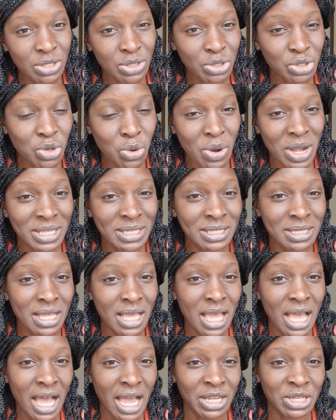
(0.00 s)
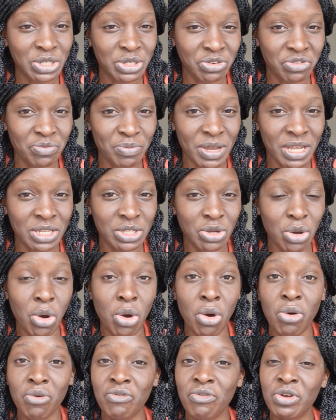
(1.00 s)
towards achievement
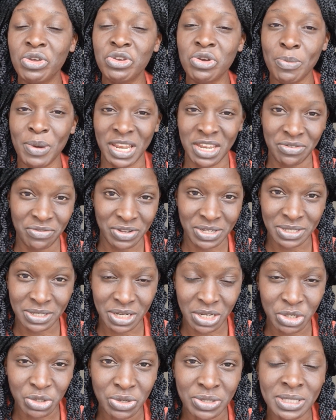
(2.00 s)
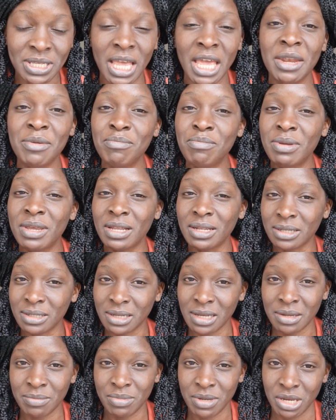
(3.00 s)
of your manifestations and build
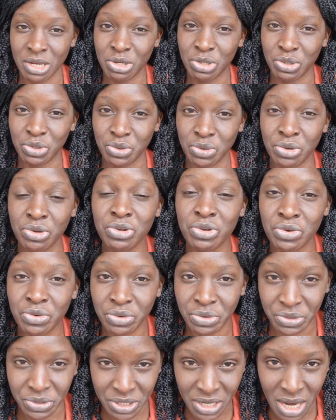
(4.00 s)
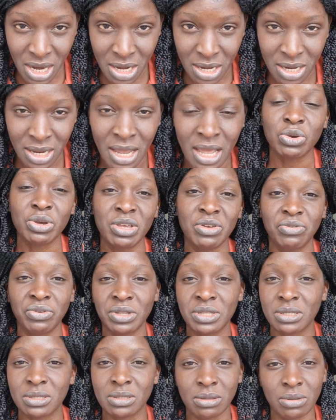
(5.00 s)
them into your routine. Yeah, if
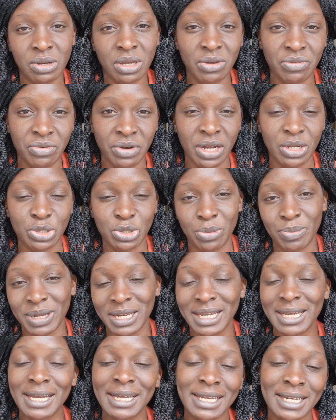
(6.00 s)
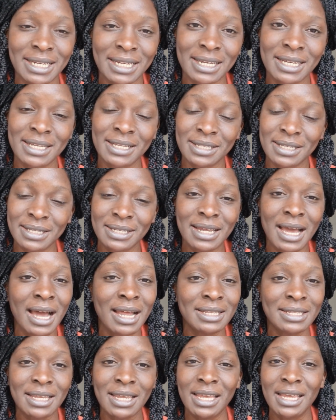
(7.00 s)
it's looking for a job in Canada,
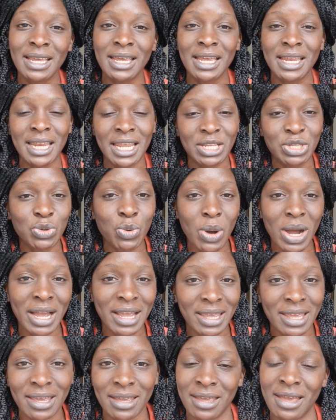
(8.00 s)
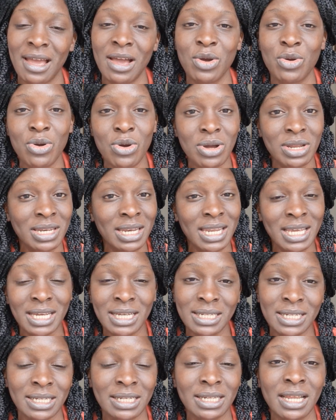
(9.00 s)
start networking. Yeah, go on
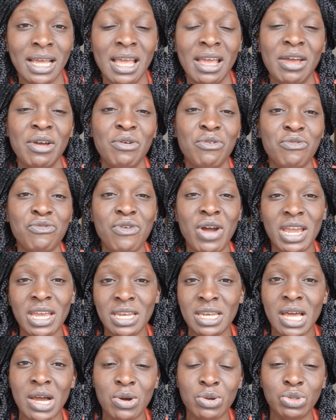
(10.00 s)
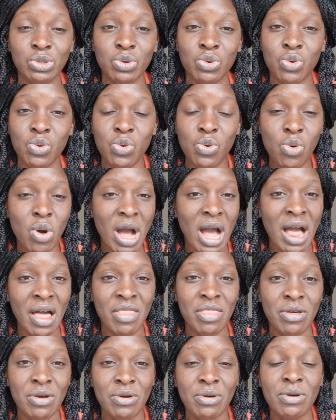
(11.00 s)
LinkedIn, find out who are
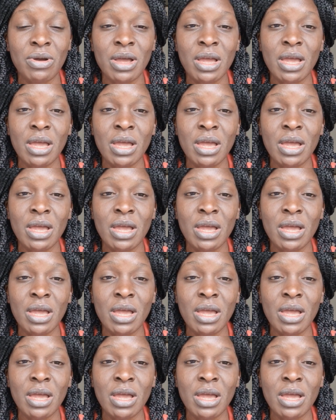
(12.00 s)
the